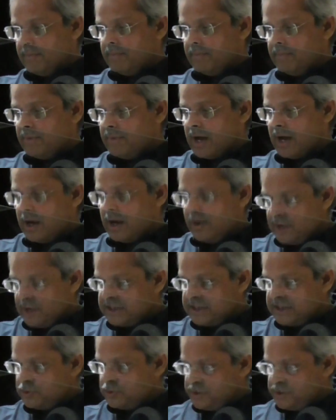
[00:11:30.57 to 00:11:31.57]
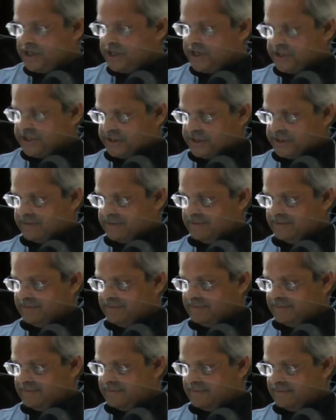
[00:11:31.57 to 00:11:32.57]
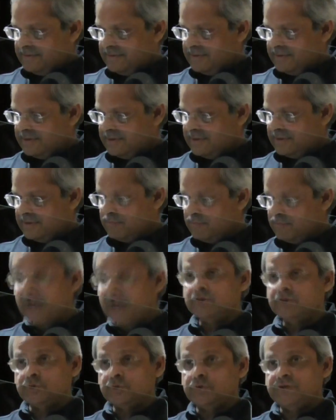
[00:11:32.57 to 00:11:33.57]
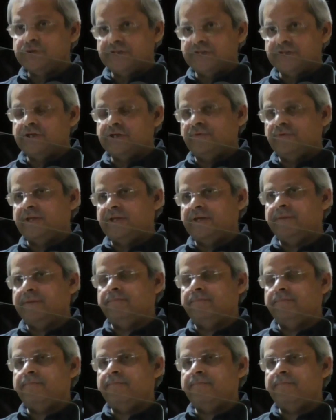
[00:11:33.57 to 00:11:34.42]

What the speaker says: Our association, my association with him,